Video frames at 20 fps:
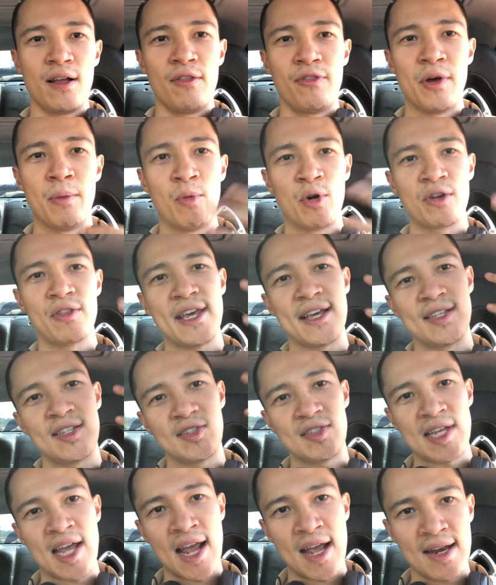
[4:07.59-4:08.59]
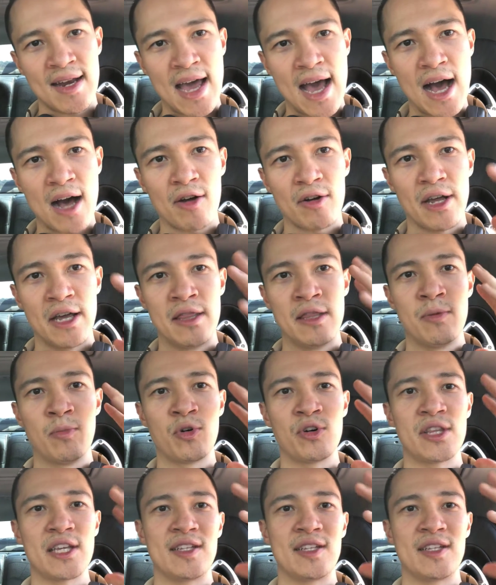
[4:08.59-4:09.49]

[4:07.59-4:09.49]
the more they stand out and the more